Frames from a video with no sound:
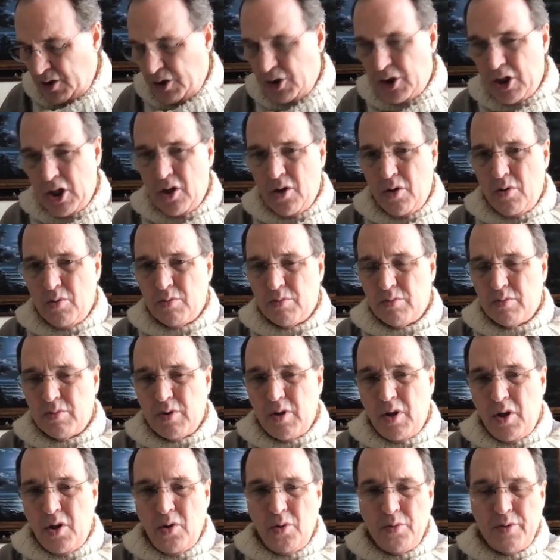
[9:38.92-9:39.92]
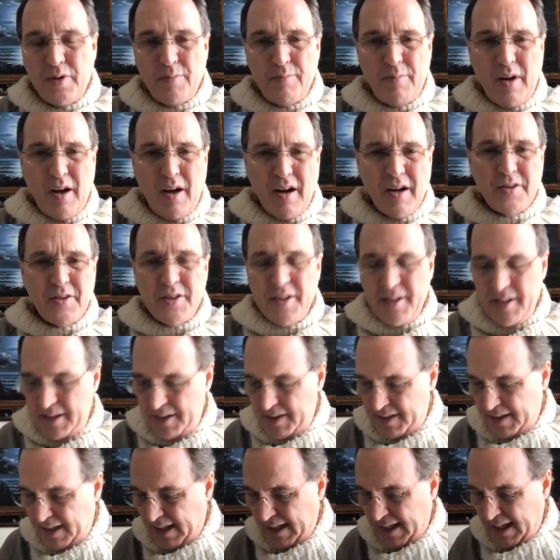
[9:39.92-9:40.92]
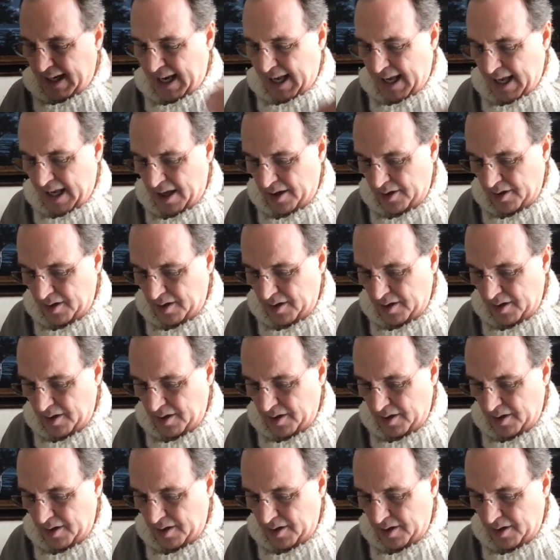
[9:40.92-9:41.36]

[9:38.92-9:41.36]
That's like saying don't hold the